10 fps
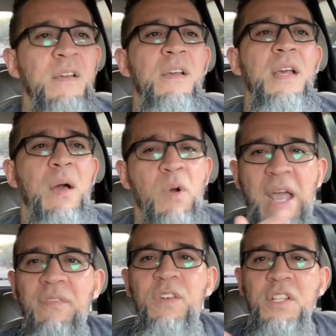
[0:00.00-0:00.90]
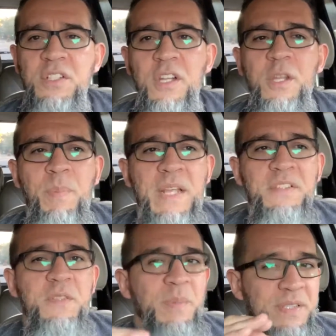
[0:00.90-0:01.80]
I would have lunch in other
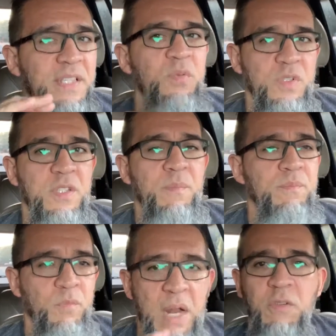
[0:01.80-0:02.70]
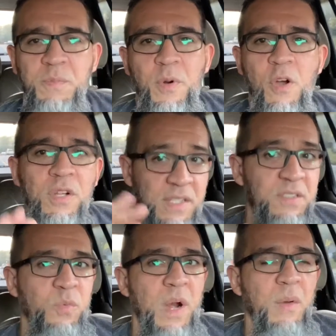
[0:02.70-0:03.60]
places, but when I was broke, this is
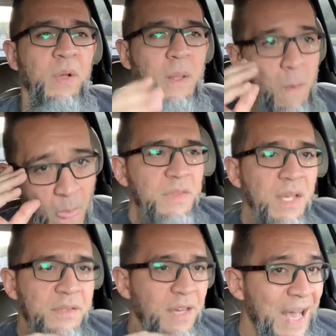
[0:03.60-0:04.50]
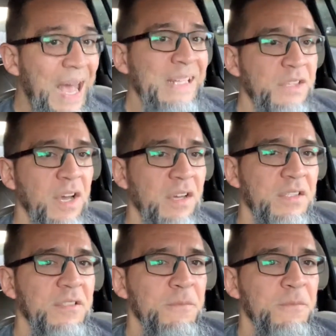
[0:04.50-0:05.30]
where I went. The hot dogs,